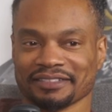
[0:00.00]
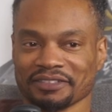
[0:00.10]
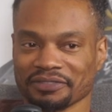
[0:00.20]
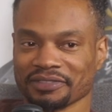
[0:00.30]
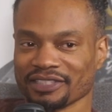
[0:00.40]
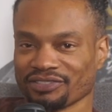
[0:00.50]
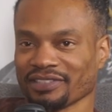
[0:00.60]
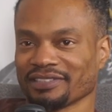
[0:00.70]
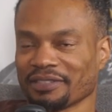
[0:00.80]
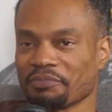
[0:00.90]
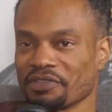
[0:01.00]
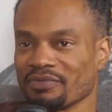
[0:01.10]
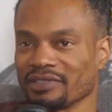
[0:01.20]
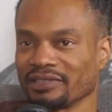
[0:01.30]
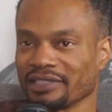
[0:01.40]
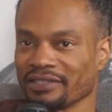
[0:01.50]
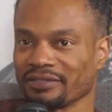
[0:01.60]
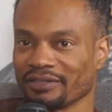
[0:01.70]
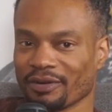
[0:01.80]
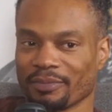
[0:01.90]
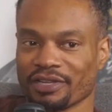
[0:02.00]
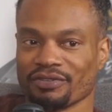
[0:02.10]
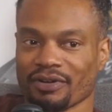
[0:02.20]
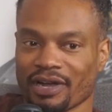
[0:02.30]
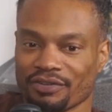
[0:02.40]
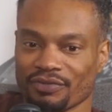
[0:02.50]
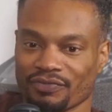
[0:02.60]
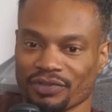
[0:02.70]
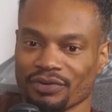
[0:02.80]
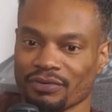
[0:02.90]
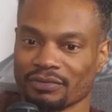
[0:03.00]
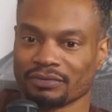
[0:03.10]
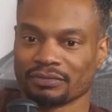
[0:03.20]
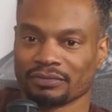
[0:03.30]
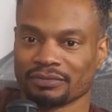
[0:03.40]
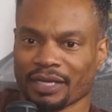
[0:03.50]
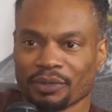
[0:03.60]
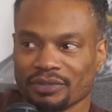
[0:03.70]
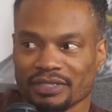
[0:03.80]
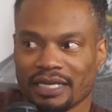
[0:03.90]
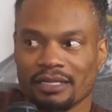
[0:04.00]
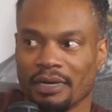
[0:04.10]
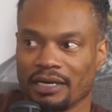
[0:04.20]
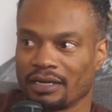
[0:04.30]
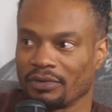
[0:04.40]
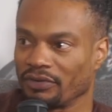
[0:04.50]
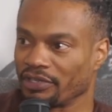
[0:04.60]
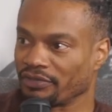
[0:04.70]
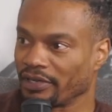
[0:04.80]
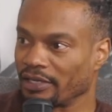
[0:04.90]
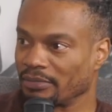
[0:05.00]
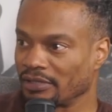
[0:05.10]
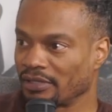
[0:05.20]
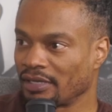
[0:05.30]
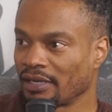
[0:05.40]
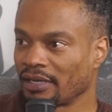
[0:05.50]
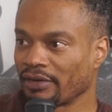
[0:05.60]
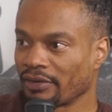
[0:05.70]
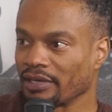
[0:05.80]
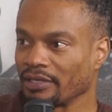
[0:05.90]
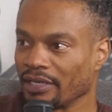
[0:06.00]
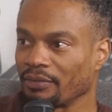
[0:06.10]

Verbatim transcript: you know, they trusted me with their their and you know how you feel. Like we don't just let anybody come on Rush'd Vibes, right? Like